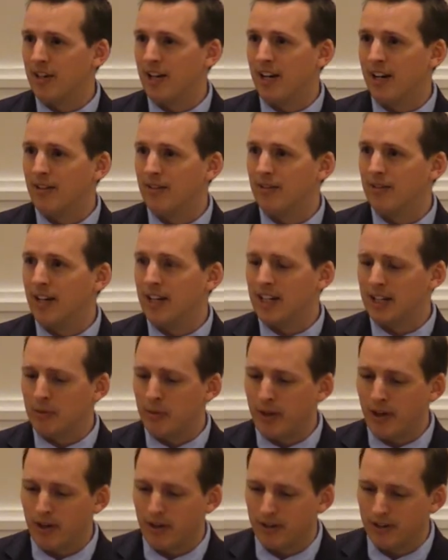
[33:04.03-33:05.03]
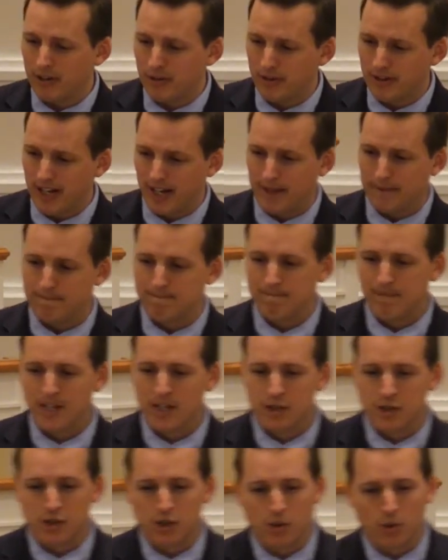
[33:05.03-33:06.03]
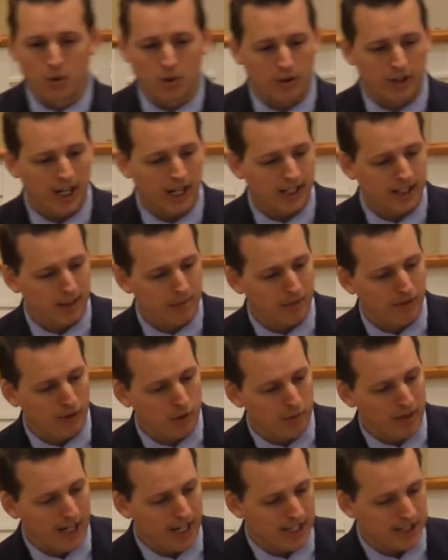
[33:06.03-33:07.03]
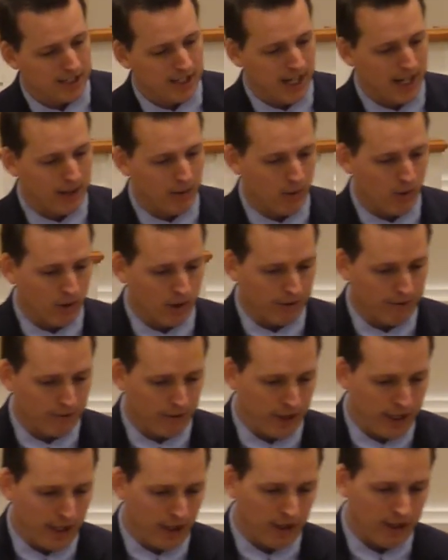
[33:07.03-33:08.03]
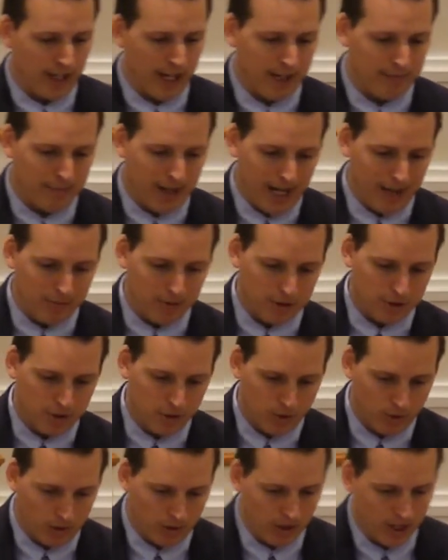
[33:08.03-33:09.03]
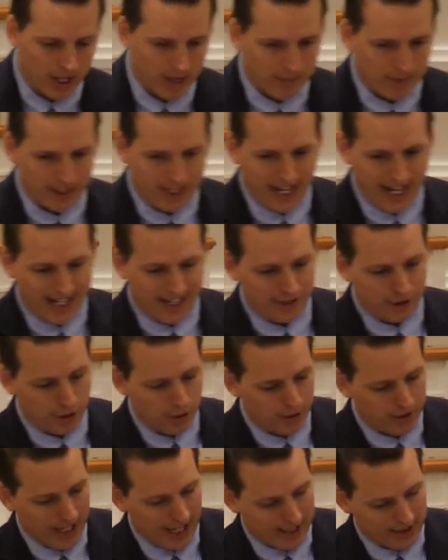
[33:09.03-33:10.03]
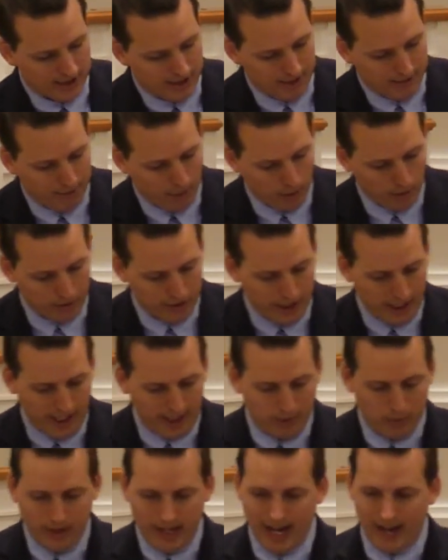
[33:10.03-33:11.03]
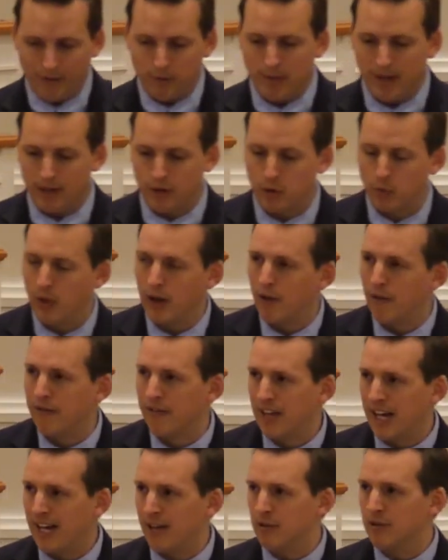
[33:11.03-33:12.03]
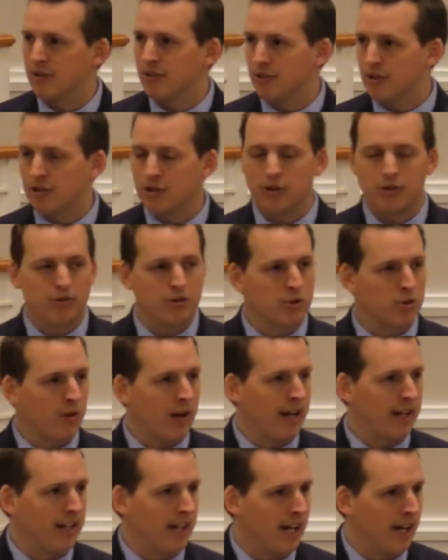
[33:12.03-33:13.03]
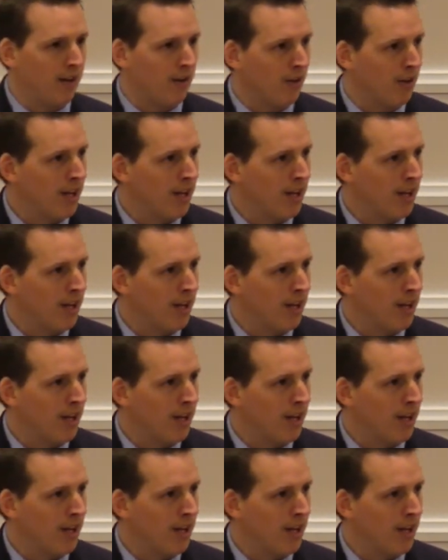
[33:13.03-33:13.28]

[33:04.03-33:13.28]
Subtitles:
out. I think we all can do that. School.wvbs.org. Free online Bible school began in 2014. We have about 12,000 students right now.